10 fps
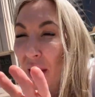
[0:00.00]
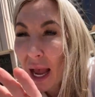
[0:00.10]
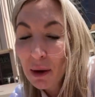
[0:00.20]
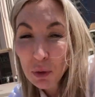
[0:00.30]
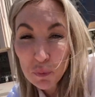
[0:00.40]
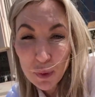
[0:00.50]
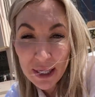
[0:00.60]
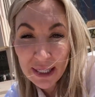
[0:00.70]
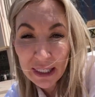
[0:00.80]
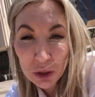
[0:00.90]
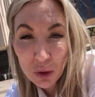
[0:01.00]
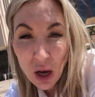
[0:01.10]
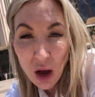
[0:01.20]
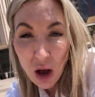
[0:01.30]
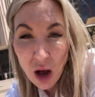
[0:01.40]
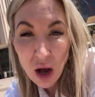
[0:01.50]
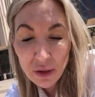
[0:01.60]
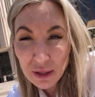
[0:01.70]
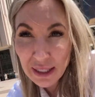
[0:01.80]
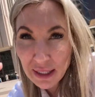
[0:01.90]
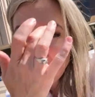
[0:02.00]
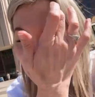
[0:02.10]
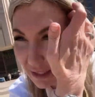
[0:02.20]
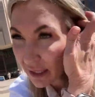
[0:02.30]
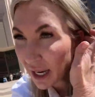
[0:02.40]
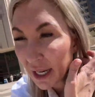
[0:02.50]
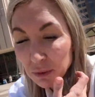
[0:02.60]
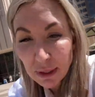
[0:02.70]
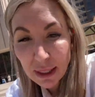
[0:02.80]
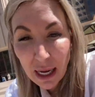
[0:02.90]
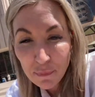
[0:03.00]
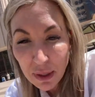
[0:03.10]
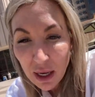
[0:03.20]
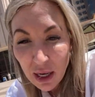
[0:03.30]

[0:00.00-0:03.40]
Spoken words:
I will bring you all the latest, an entire recap